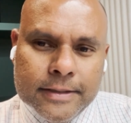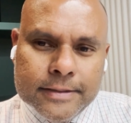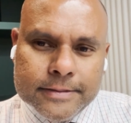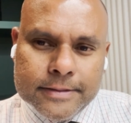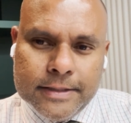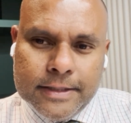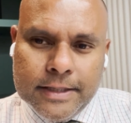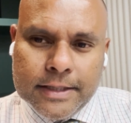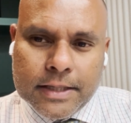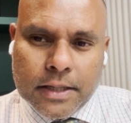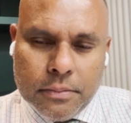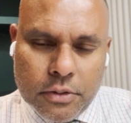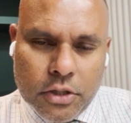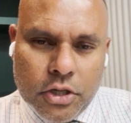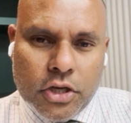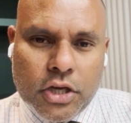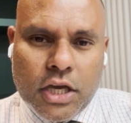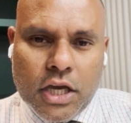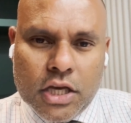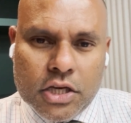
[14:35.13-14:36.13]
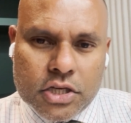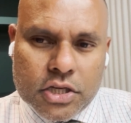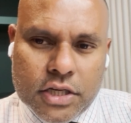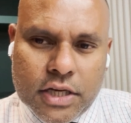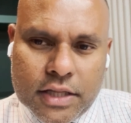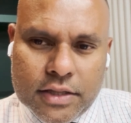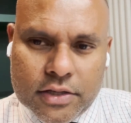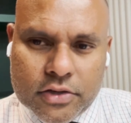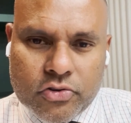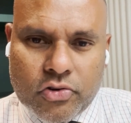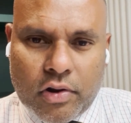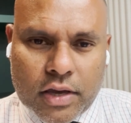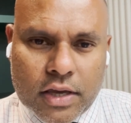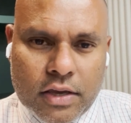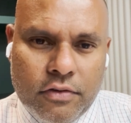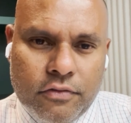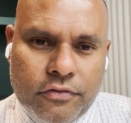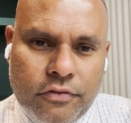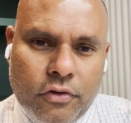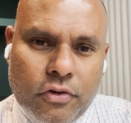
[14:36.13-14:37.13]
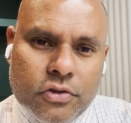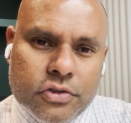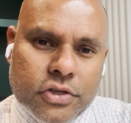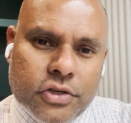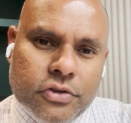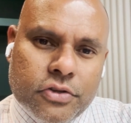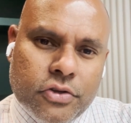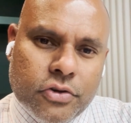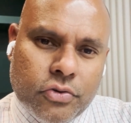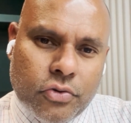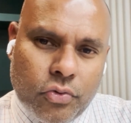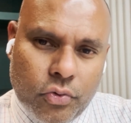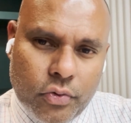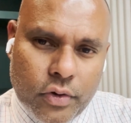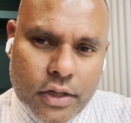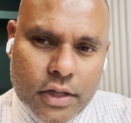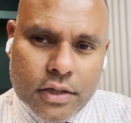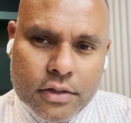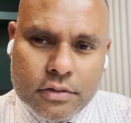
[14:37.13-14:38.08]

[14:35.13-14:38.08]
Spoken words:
the communication and the tracking falls into the courier.